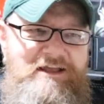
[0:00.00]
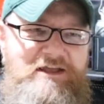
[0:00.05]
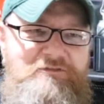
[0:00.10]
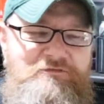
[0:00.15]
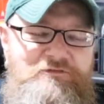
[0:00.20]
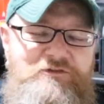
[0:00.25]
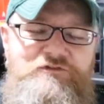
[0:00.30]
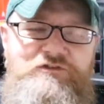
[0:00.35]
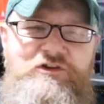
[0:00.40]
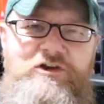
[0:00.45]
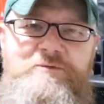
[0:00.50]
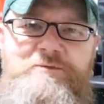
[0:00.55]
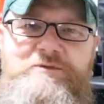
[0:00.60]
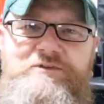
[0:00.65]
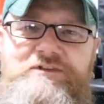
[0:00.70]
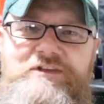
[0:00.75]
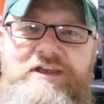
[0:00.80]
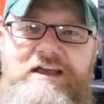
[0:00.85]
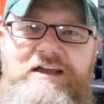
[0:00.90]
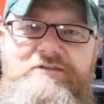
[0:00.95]
if the
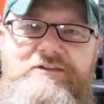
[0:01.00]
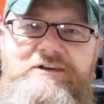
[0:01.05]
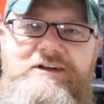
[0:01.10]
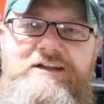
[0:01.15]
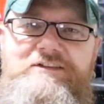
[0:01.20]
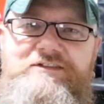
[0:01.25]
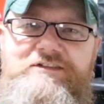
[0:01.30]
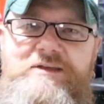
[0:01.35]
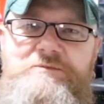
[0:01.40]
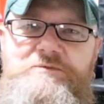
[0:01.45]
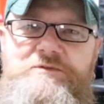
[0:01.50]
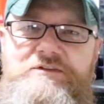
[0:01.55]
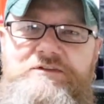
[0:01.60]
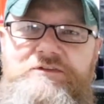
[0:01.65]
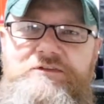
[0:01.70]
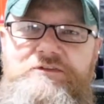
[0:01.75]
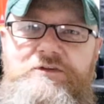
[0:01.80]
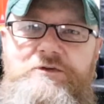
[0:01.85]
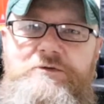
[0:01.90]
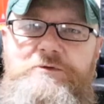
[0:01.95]
Germans ever attempted
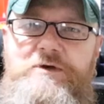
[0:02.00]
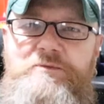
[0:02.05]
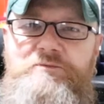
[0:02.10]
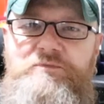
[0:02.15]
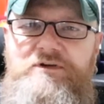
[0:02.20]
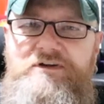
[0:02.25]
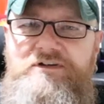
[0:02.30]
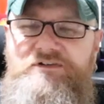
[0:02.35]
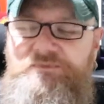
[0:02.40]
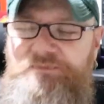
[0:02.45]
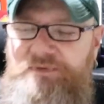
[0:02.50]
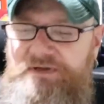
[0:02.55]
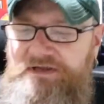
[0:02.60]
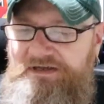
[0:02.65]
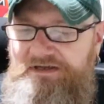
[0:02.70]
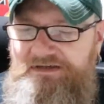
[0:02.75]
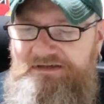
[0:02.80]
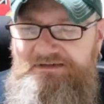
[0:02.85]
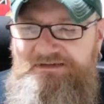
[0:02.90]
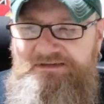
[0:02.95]
to do a British
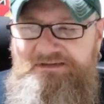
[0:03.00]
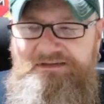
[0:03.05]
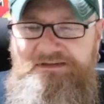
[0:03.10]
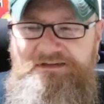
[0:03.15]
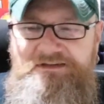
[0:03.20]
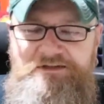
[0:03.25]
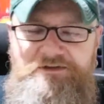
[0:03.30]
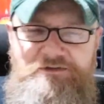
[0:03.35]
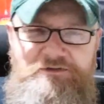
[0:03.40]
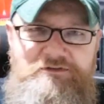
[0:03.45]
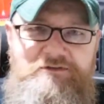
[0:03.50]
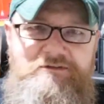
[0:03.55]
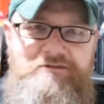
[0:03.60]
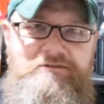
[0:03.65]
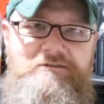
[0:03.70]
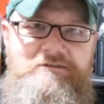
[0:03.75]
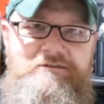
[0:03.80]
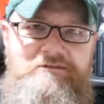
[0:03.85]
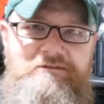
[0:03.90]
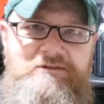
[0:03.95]
beer,
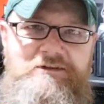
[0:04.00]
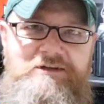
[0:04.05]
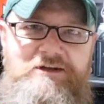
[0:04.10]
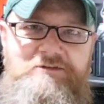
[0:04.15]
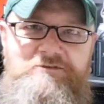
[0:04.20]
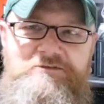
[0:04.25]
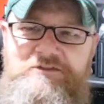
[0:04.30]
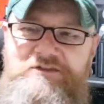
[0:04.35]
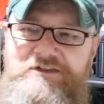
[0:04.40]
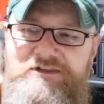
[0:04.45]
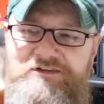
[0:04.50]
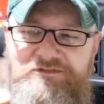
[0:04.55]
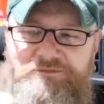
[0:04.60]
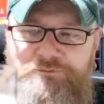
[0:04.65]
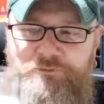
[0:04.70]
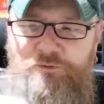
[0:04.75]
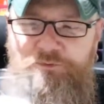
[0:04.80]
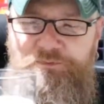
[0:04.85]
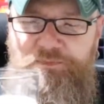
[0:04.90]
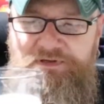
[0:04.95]
you know,
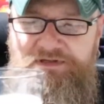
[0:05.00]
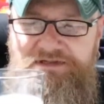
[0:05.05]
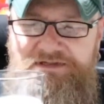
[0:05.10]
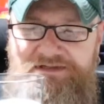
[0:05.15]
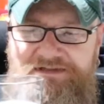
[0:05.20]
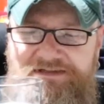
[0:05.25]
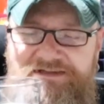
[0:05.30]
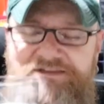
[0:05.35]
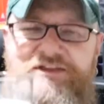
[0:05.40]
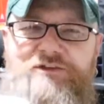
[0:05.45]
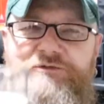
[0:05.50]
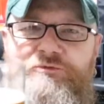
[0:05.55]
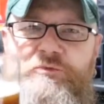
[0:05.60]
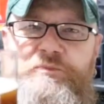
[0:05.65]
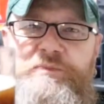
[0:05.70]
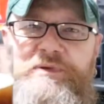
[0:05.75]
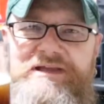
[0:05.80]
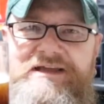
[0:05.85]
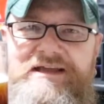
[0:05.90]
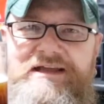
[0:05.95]
this would be
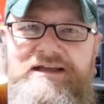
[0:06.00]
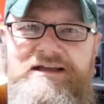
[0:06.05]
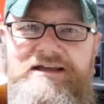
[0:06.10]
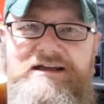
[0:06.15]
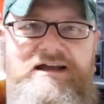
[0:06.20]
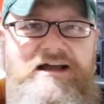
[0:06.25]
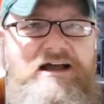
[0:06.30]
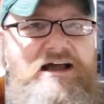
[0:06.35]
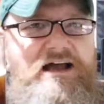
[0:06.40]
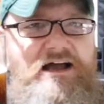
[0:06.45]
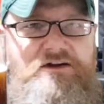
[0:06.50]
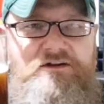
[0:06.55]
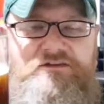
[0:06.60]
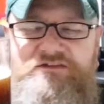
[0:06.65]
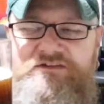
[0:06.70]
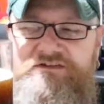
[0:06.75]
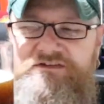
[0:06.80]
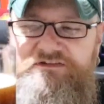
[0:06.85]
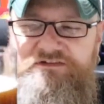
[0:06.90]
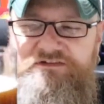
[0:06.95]
it. And I'll tell